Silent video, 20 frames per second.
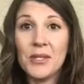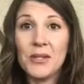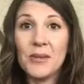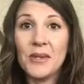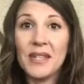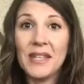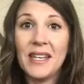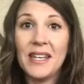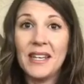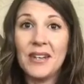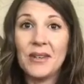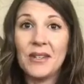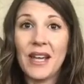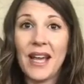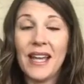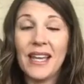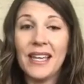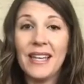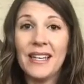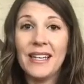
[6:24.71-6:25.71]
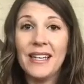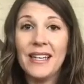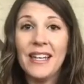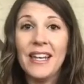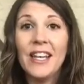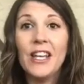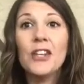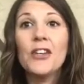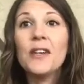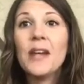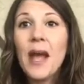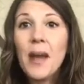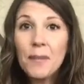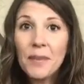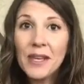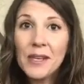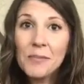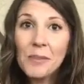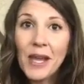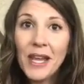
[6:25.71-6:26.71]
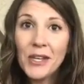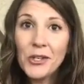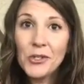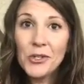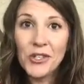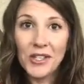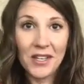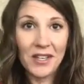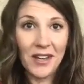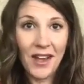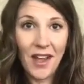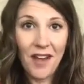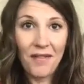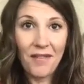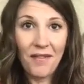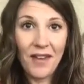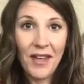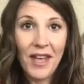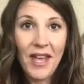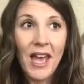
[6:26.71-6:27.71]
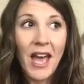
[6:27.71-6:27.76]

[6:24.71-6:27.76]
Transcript: doing the keto diet: you're not being patient enough.